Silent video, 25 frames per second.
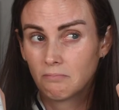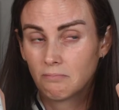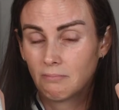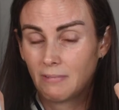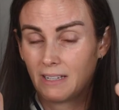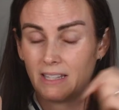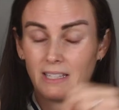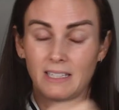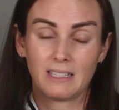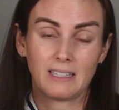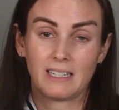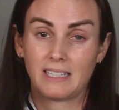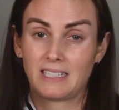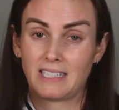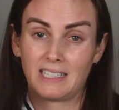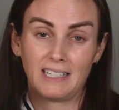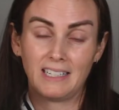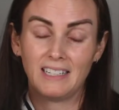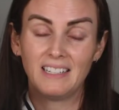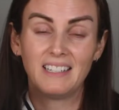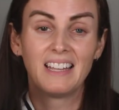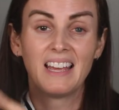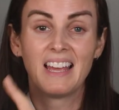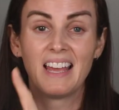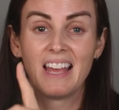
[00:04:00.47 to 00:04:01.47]
I think that's
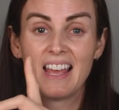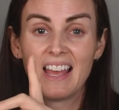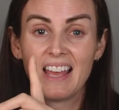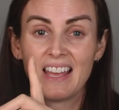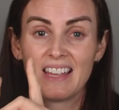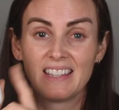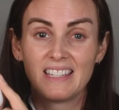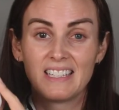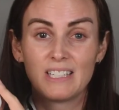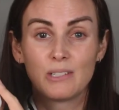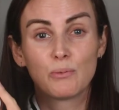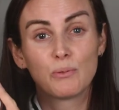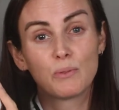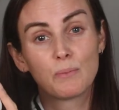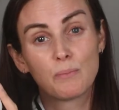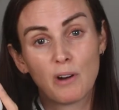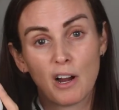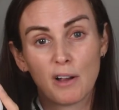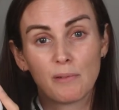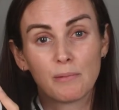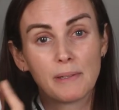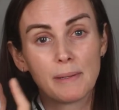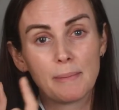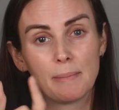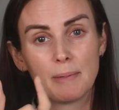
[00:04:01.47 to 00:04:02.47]
it. This would
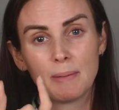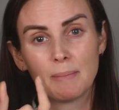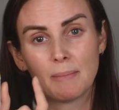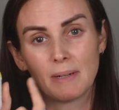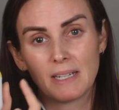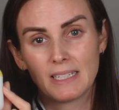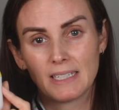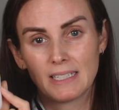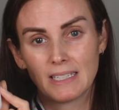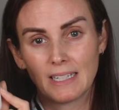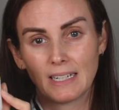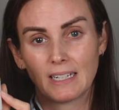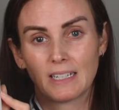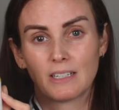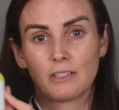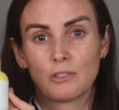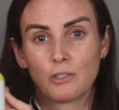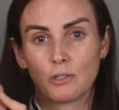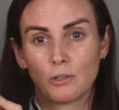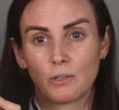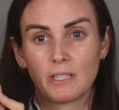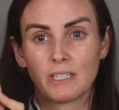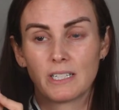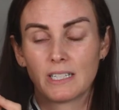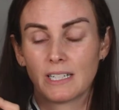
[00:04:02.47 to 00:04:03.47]
probably be my second
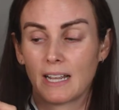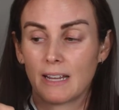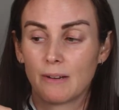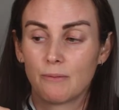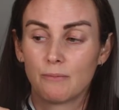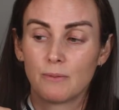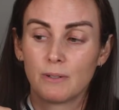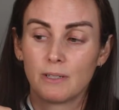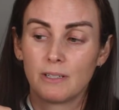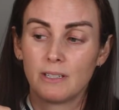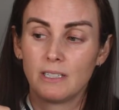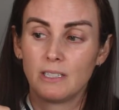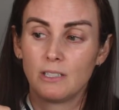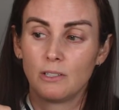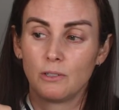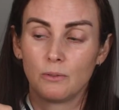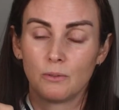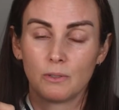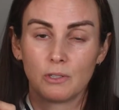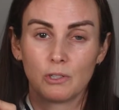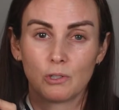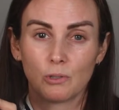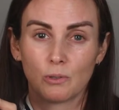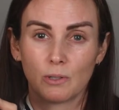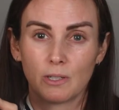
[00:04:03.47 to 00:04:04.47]
choice. I really do
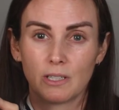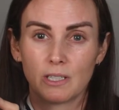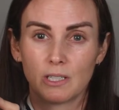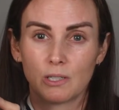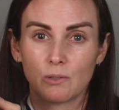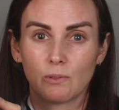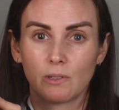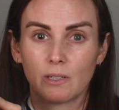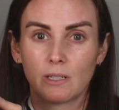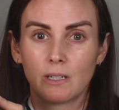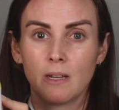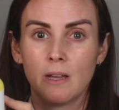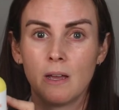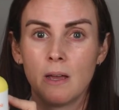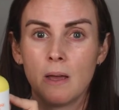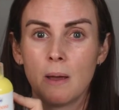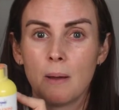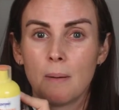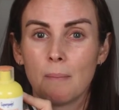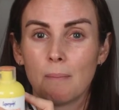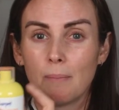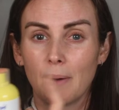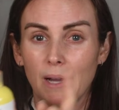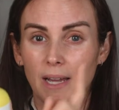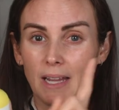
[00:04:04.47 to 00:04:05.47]
enjoy this one,
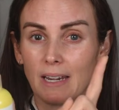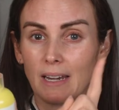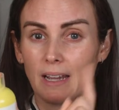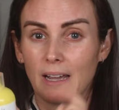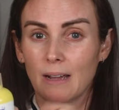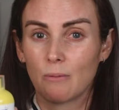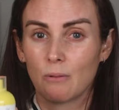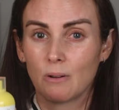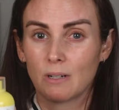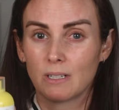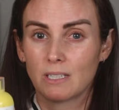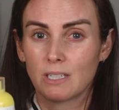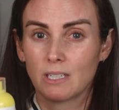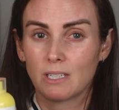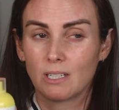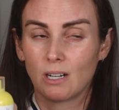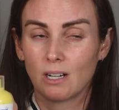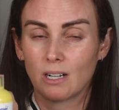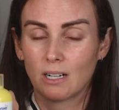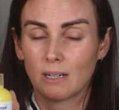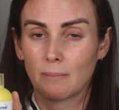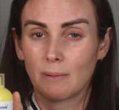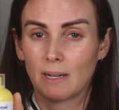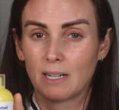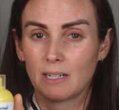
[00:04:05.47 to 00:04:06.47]
but I want to
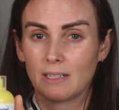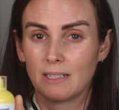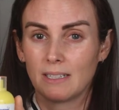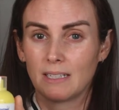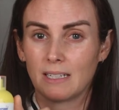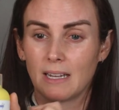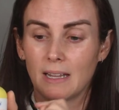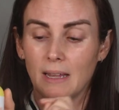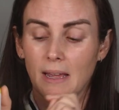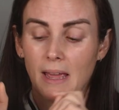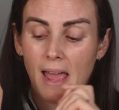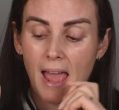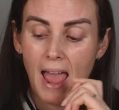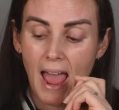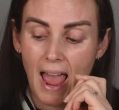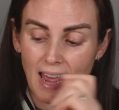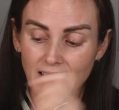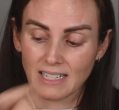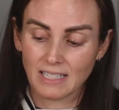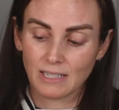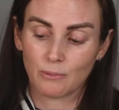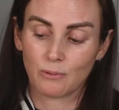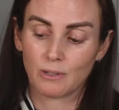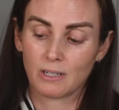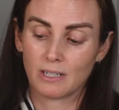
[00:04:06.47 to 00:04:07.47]
talk about it
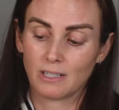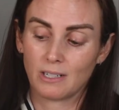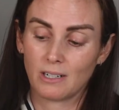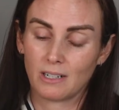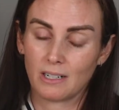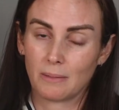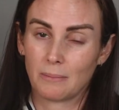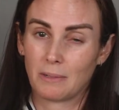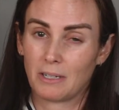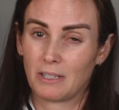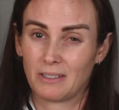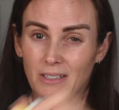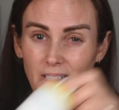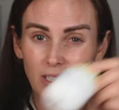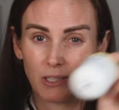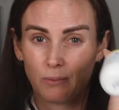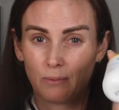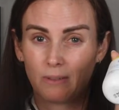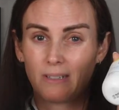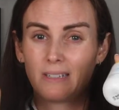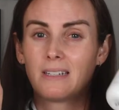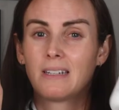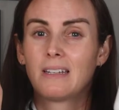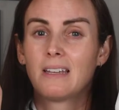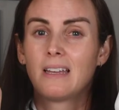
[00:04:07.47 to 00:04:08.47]
as I want to talk about this
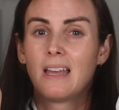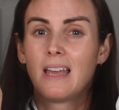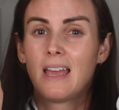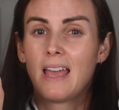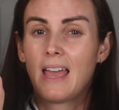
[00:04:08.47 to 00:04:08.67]
one.